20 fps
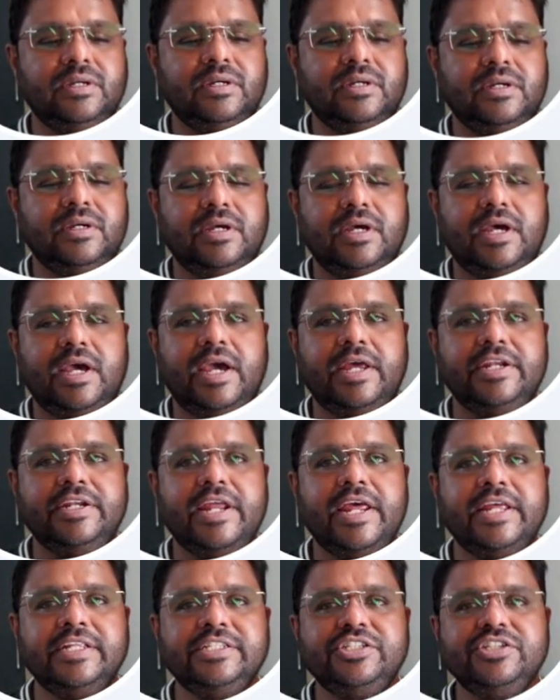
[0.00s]
And in
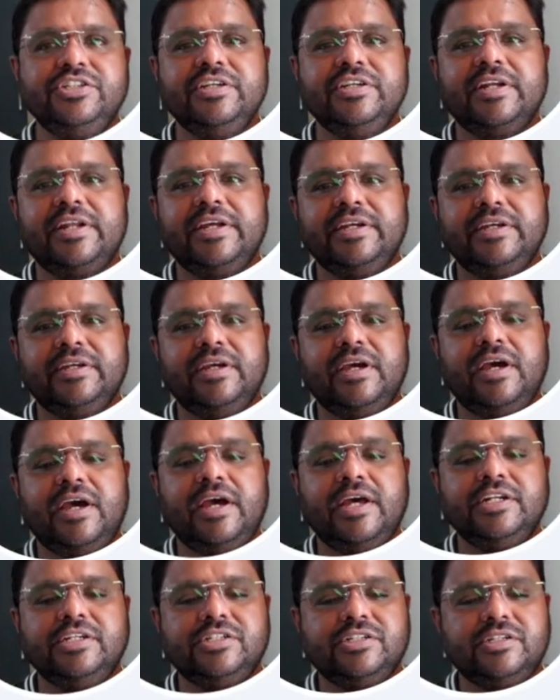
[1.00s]
engineering
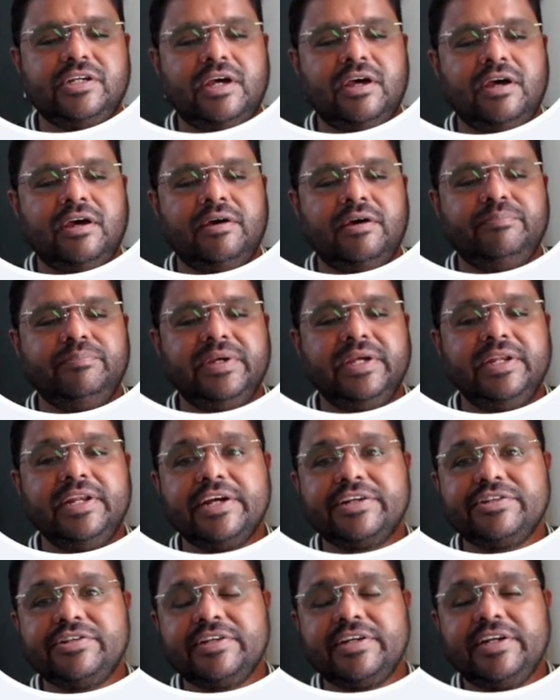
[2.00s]
and
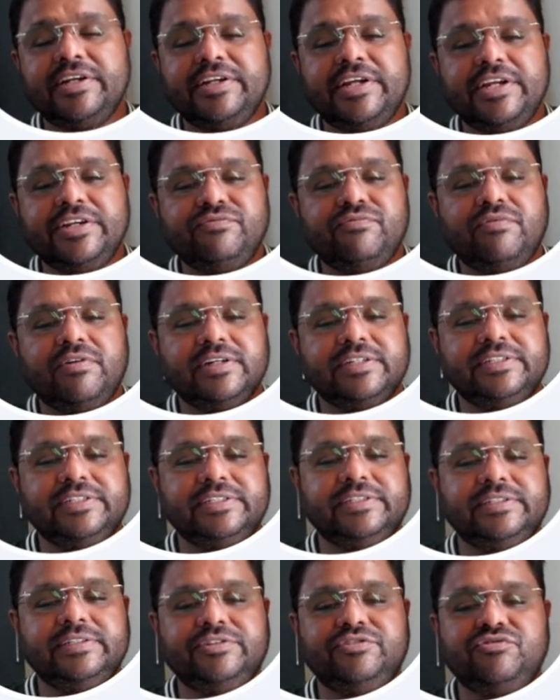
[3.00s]
electrical networks,
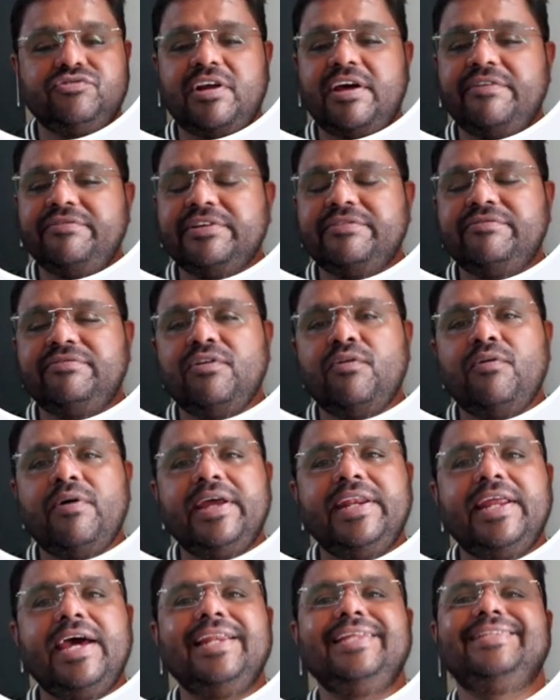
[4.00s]
traffic flow
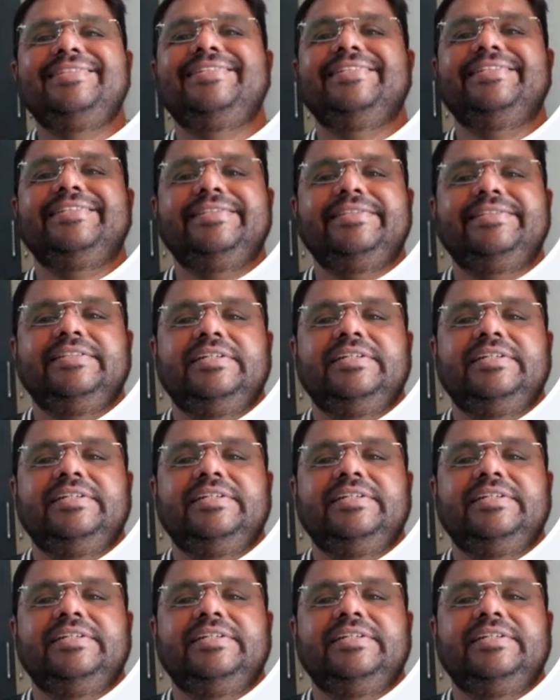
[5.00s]
analysis,